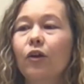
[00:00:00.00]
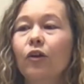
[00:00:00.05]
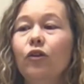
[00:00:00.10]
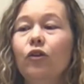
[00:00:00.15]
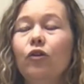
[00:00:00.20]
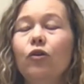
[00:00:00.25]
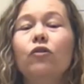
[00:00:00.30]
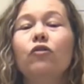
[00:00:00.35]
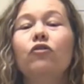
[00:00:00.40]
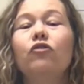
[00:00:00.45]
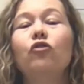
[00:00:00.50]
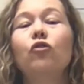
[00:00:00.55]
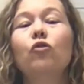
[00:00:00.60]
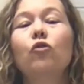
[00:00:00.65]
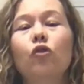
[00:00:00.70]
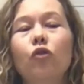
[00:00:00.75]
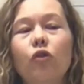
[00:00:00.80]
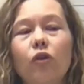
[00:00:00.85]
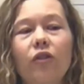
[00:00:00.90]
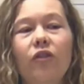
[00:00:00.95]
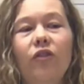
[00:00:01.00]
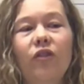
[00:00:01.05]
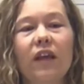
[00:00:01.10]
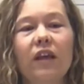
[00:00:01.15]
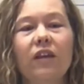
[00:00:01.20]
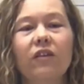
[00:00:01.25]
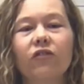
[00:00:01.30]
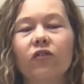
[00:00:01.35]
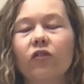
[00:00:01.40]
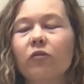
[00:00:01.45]
You do good
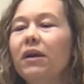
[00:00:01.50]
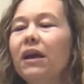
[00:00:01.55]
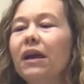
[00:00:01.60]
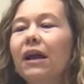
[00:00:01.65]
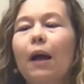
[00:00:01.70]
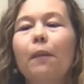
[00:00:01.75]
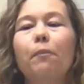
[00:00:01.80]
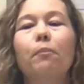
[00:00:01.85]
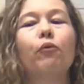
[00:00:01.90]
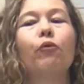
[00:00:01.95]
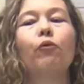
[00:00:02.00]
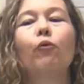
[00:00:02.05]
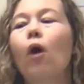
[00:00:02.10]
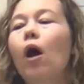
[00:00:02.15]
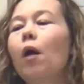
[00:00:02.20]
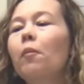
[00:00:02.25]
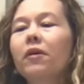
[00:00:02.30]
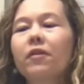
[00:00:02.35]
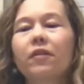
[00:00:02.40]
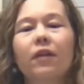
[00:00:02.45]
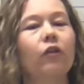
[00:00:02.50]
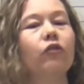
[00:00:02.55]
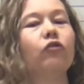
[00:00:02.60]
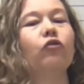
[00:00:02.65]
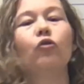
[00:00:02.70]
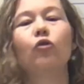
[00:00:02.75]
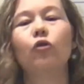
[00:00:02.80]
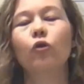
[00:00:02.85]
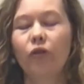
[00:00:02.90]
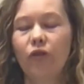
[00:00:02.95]
things for me, and I promise I'll
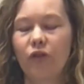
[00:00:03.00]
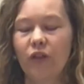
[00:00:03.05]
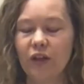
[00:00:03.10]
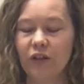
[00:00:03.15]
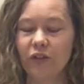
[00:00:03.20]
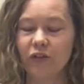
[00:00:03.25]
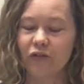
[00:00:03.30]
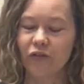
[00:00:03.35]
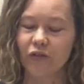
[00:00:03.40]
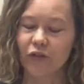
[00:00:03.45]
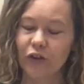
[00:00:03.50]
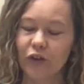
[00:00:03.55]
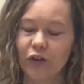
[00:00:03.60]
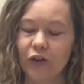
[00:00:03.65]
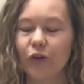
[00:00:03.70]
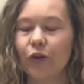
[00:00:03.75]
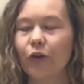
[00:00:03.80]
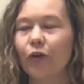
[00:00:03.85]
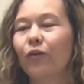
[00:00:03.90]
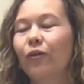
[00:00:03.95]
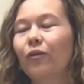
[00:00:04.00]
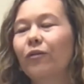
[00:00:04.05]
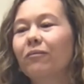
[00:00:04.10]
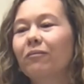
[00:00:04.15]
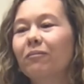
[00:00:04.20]
do good things for you.